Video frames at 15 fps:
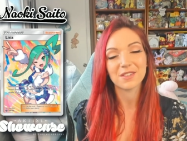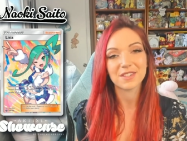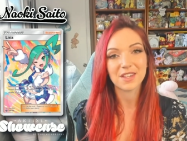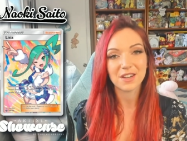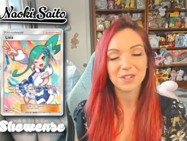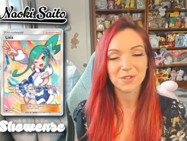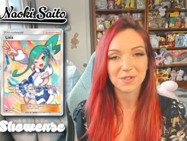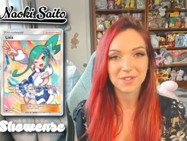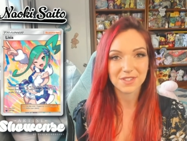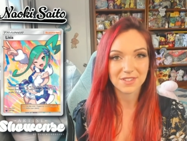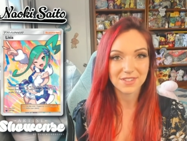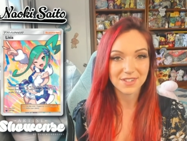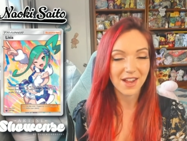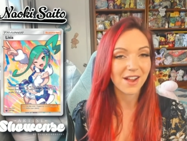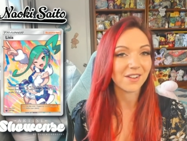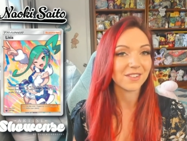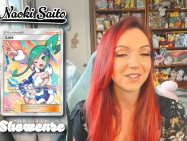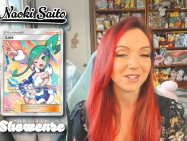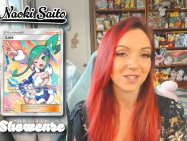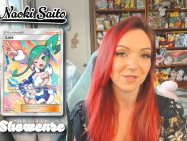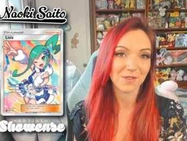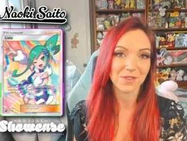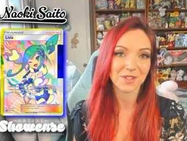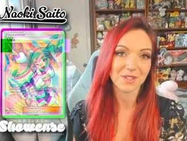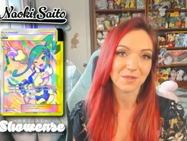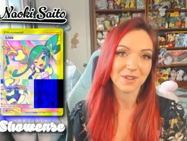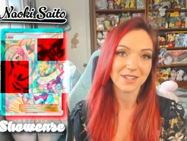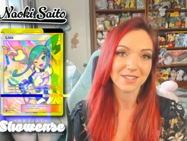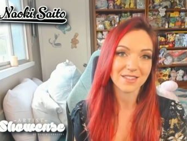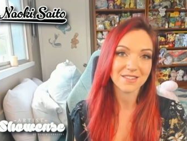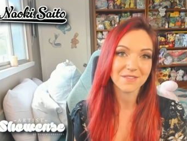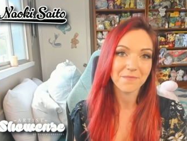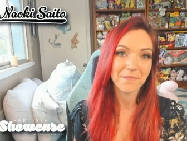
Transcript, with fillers: Saito's style is for this reason.